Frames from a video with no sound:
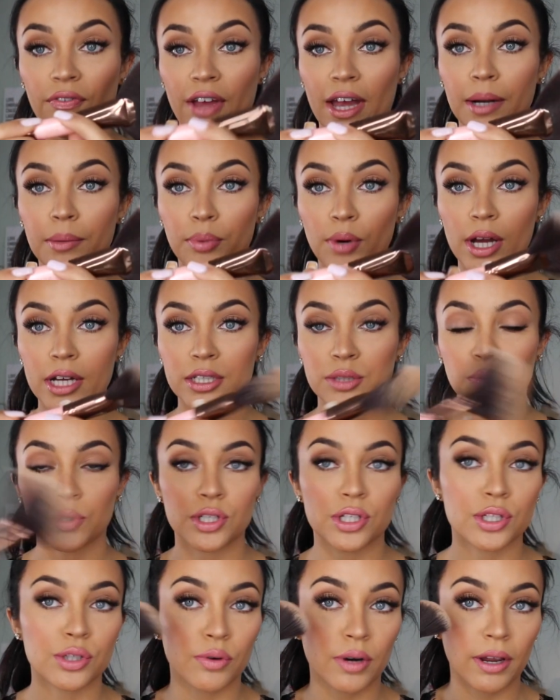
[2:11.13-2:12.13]
fan brush,
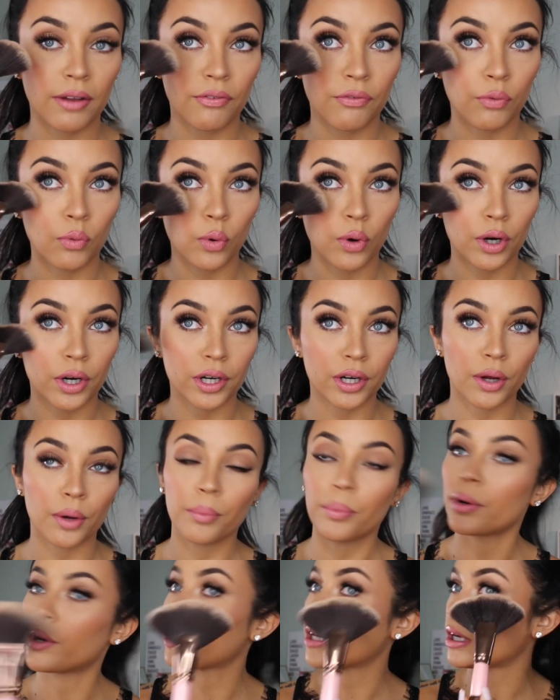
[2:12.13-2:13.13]
which is great for, you know,
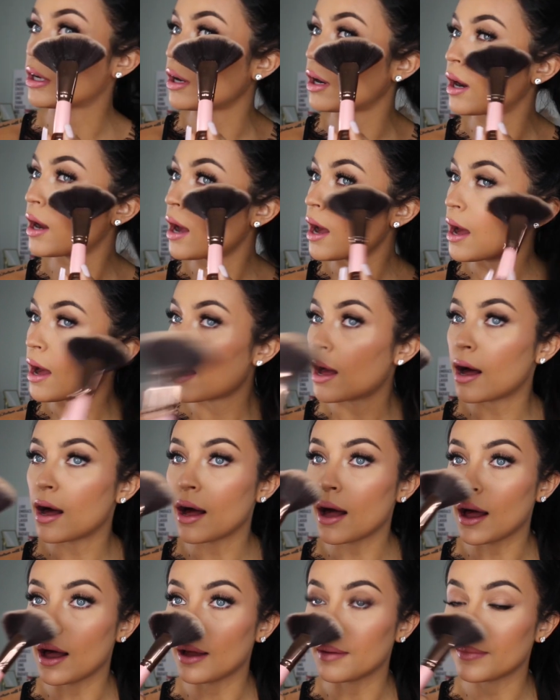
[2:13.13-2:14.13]
putting your
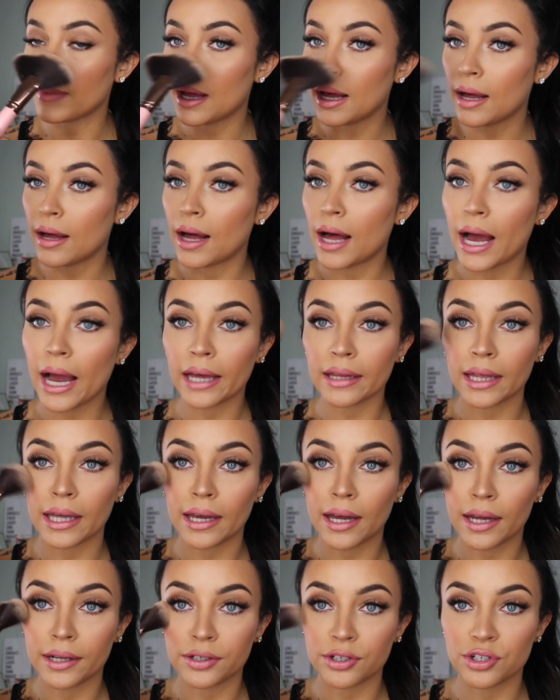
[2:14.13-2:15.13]
um,
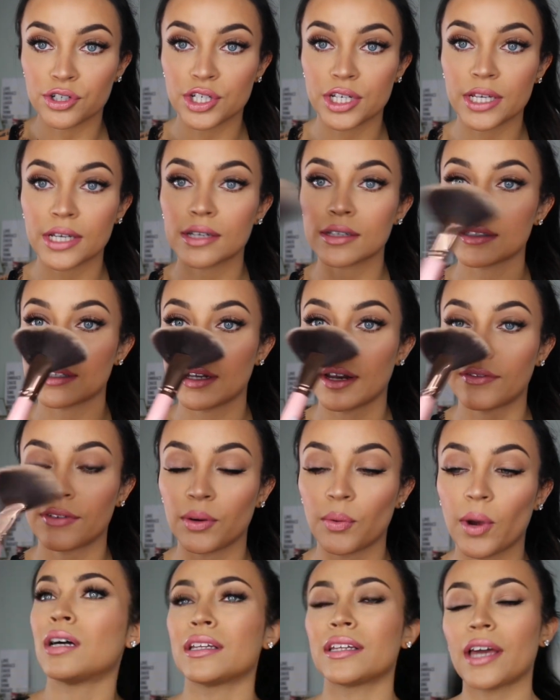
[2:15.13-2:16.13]
highlight on your cheeks and
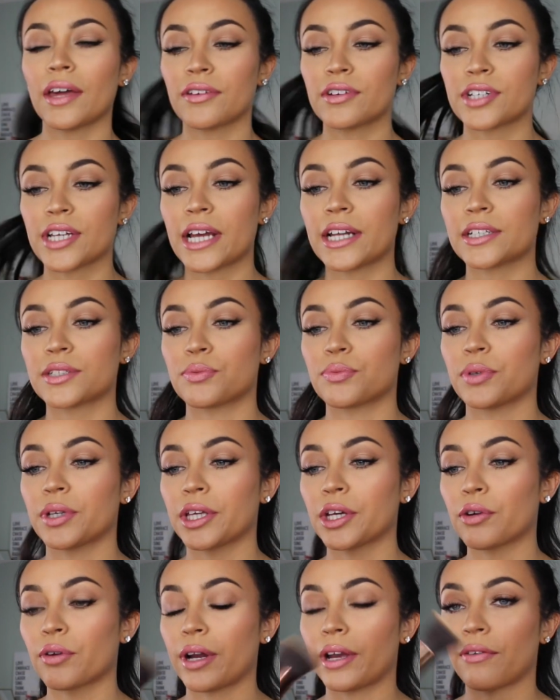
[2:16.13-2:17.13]
everywhere. And the other side is
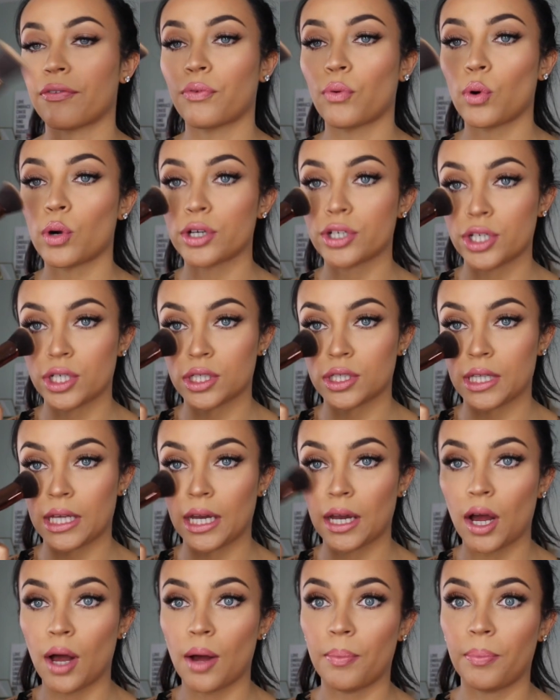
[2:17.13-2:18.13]
really great for just
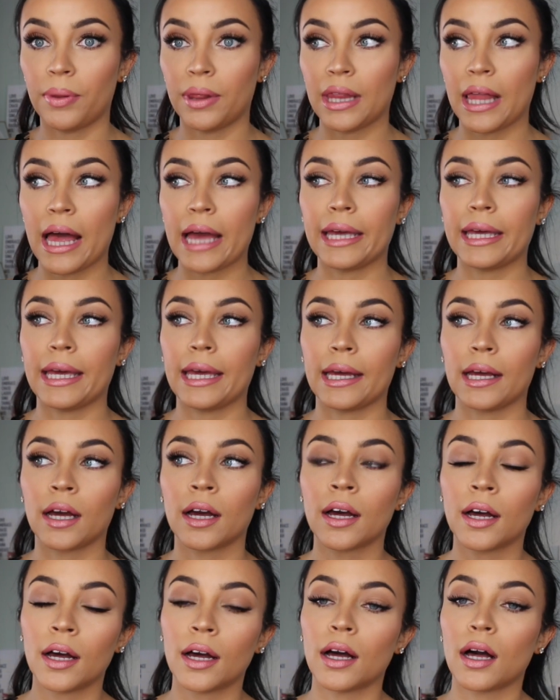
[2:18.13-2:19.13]
like applying
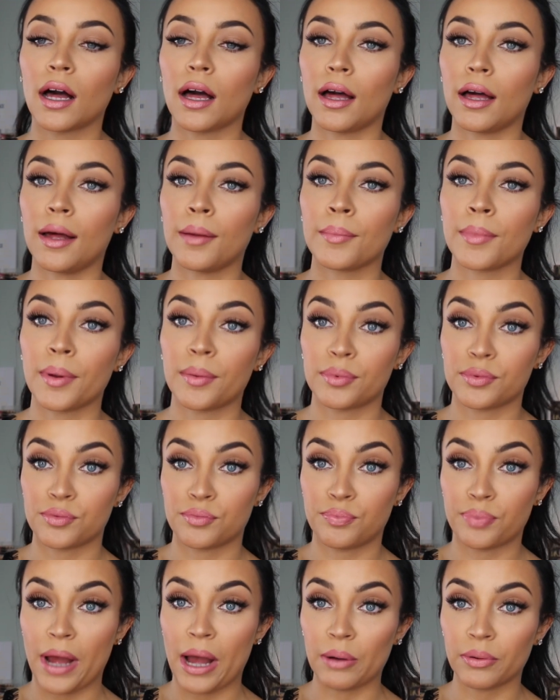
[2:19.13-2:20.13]
um,
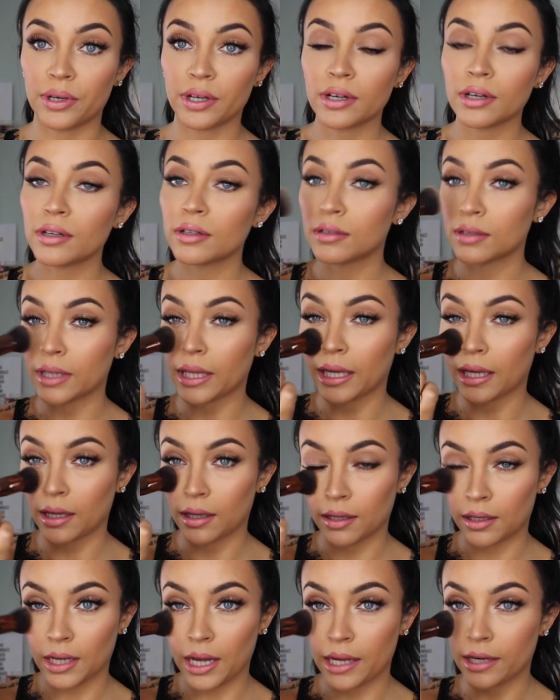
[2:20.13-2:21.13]
powder,
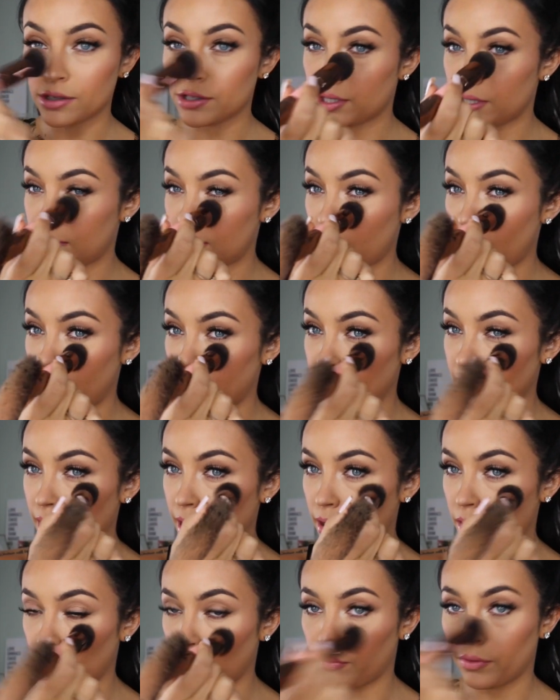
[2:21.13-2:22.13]
like kind of just dabbing
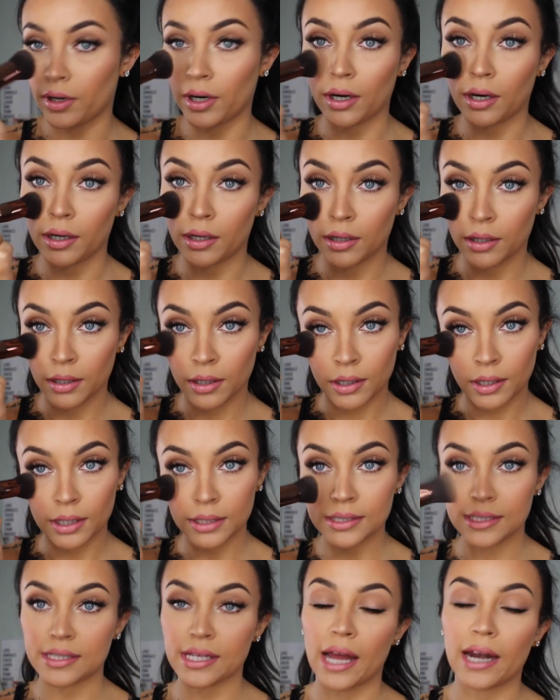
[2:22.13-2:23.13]
it over
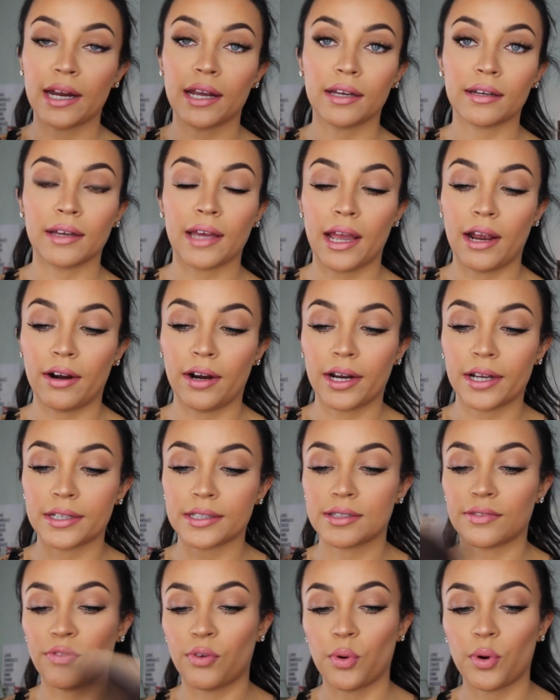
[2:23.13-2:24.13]
and setting
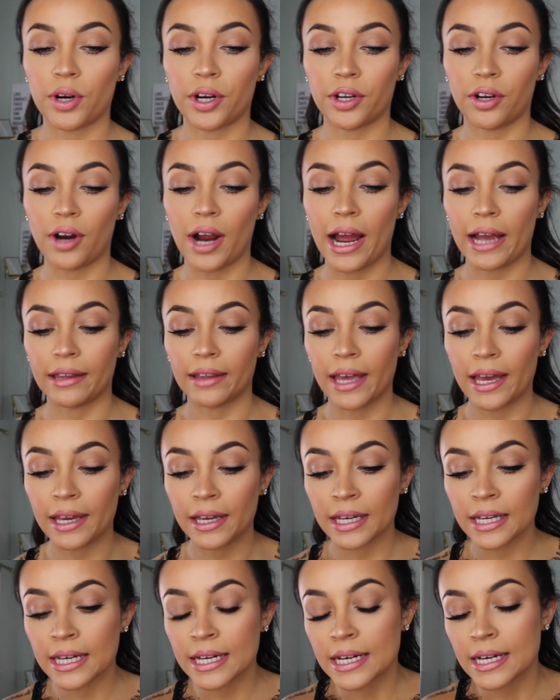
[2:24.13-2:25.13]
areas for your
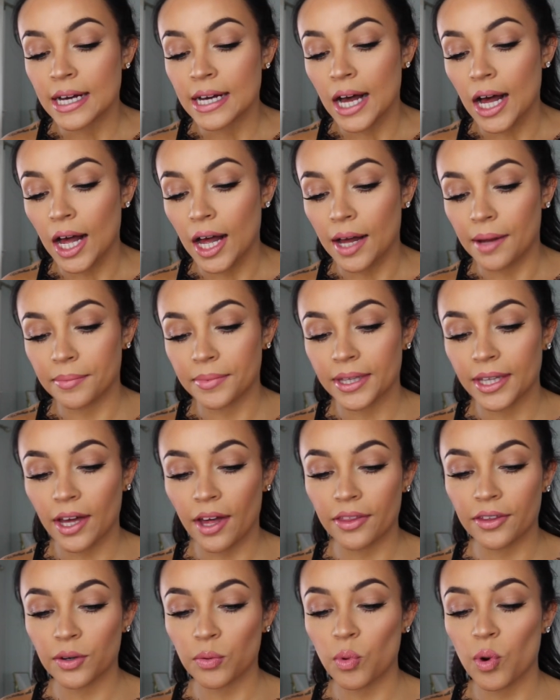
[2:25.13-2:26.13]
highlight. Um, the
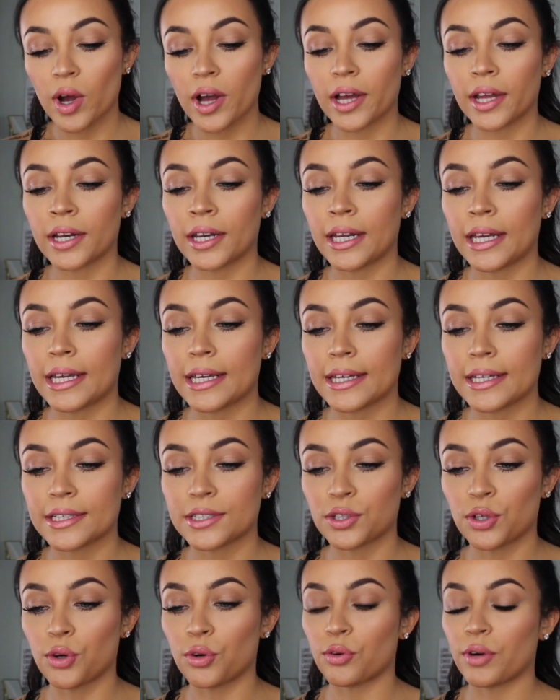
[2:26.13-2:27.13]
other one
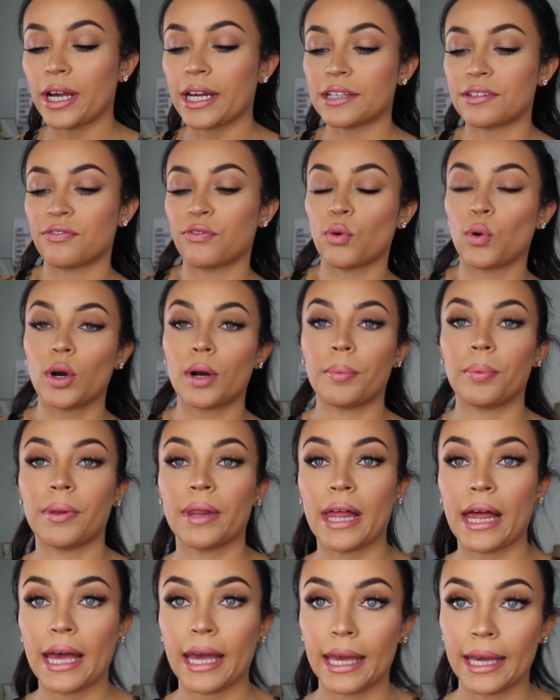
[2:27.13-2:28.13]
is great for
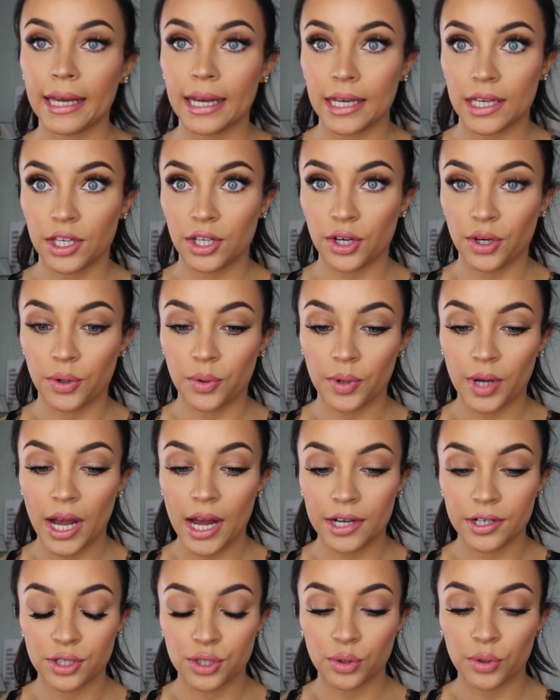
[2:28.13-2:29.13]
applying, you know,
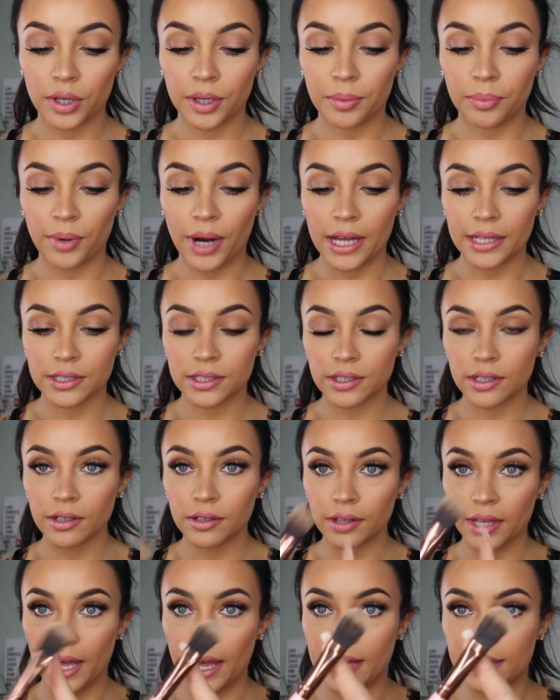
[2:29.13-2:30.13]
contour and bronzer.
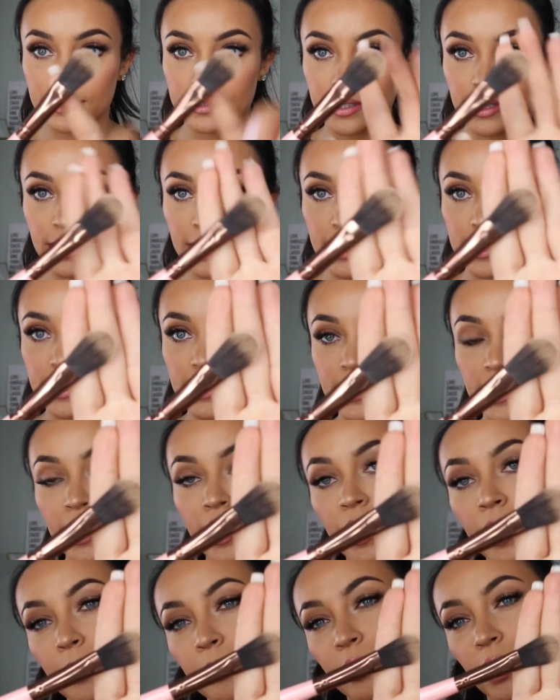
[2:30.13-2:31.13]
It has this
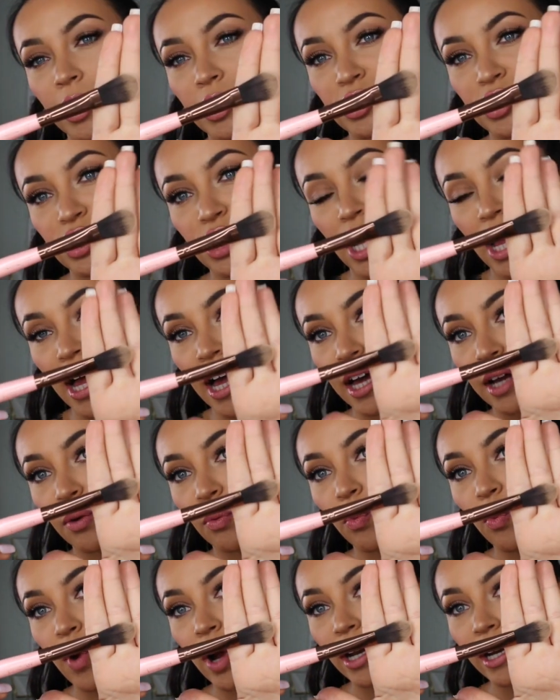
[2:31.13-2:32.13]
brush
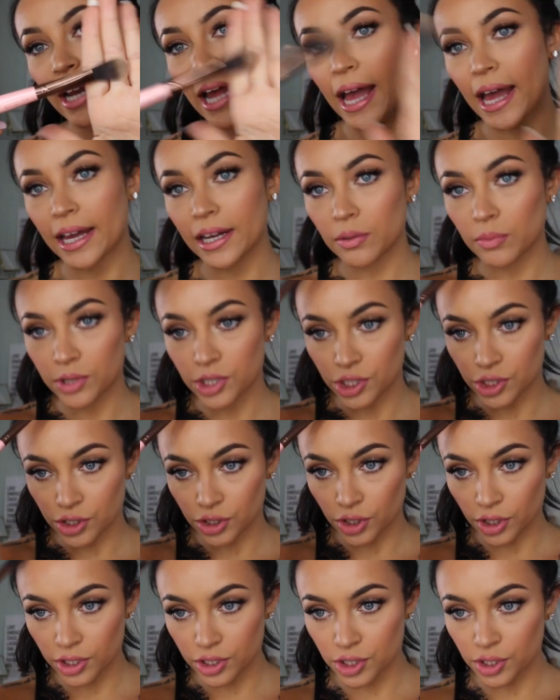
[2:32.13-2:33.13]
on one end, which is
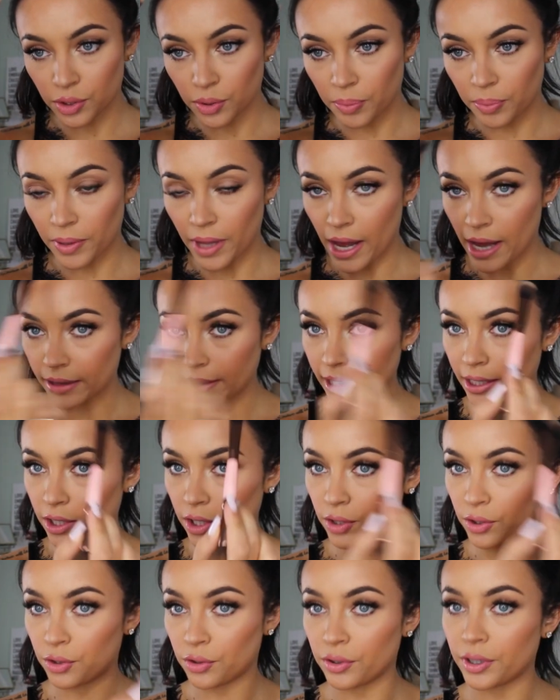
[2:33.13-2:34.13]
good to apply like
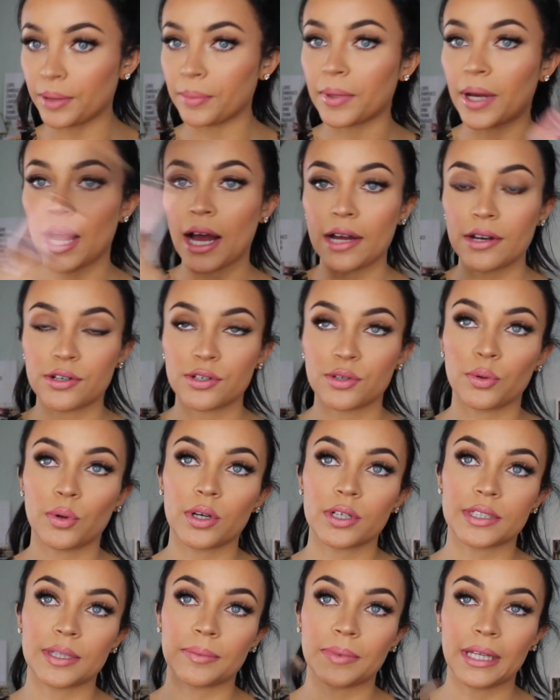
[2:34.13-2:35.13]
a cream contour
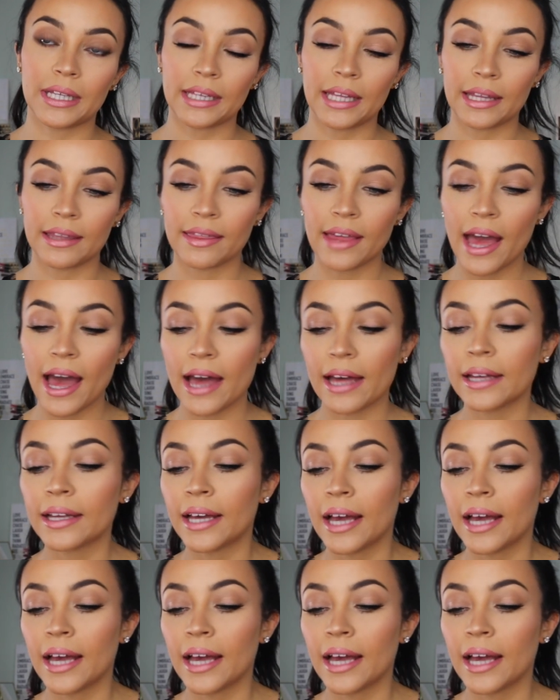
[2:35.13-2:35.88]
or something like that.